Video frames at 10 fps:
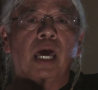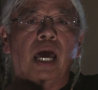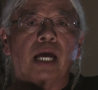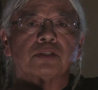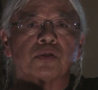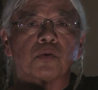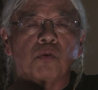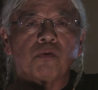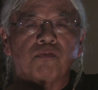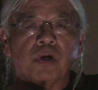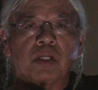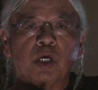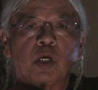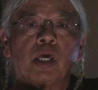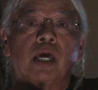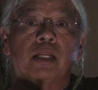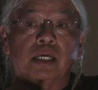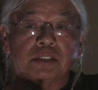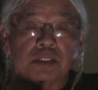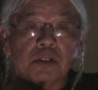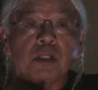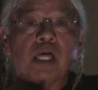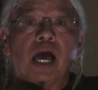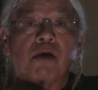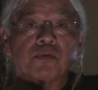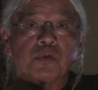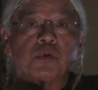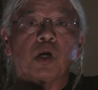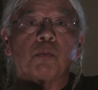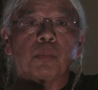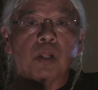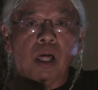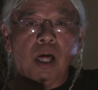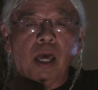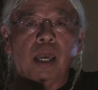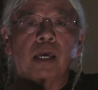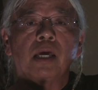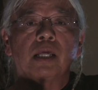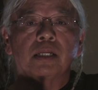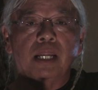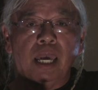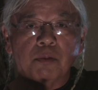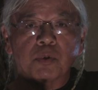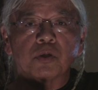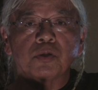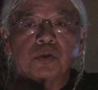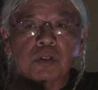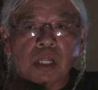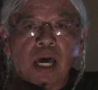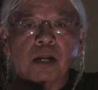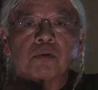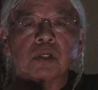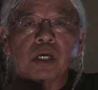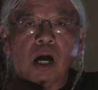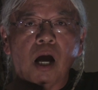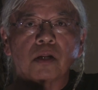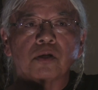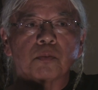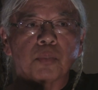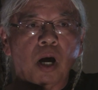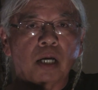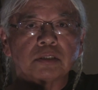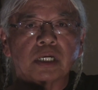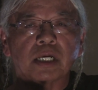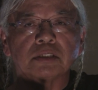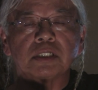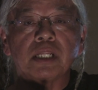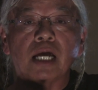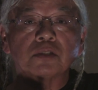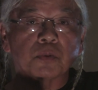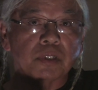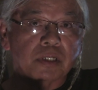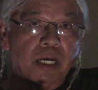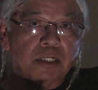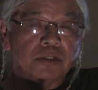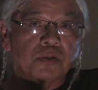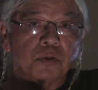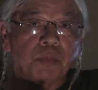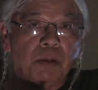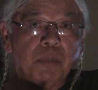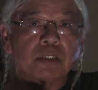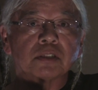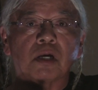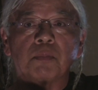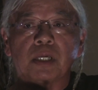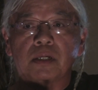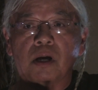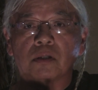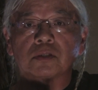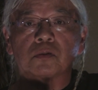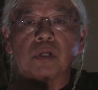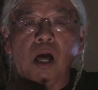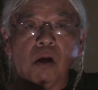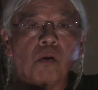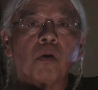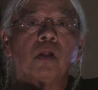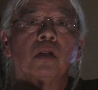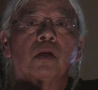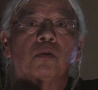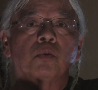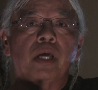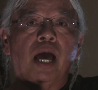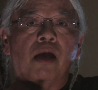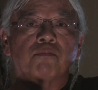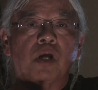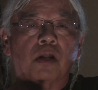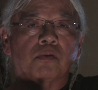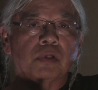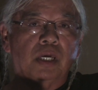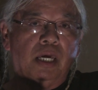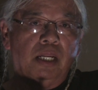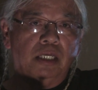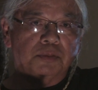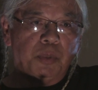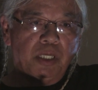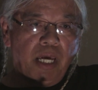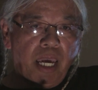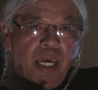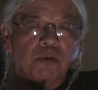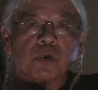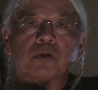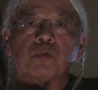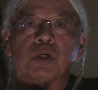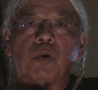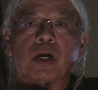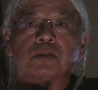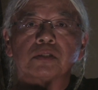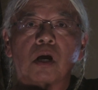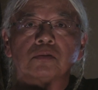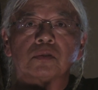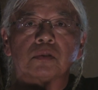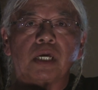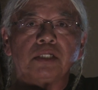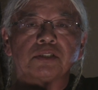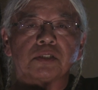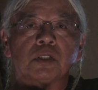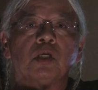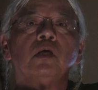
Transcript: has their own funding, they still have to apply NAGPRA unilaterally on their project. And see, that's where the 92 amendments come in now. So now we have not only NHPA, where it requires consultation,